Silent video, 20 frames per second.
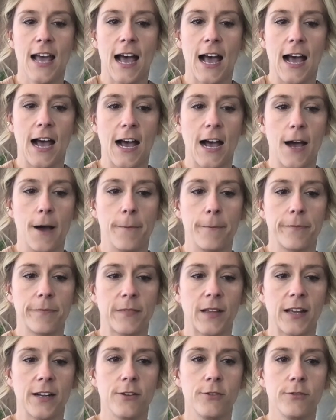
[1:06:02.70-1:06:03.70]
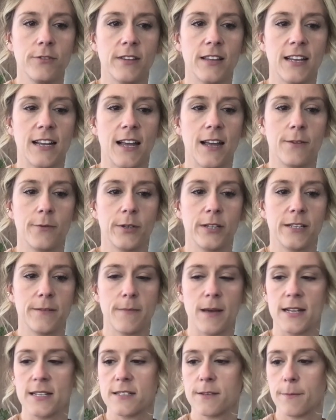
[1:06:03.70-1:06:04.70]
I don't think I really
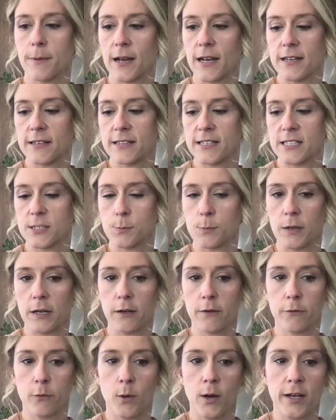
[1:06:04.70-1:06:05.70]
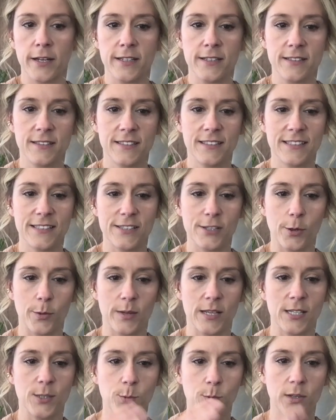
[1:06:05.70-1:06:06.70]
meant to buy this big of one, so
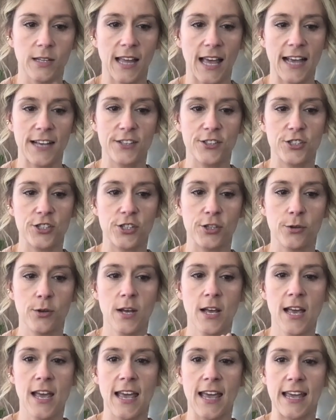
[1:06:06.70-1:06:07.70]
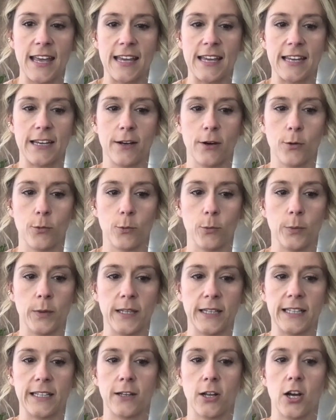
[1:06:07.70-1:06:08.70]
this will last you a
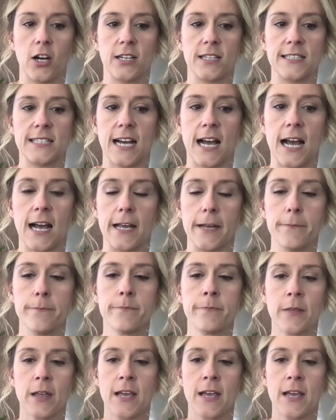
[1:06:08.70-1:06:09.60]
really long time.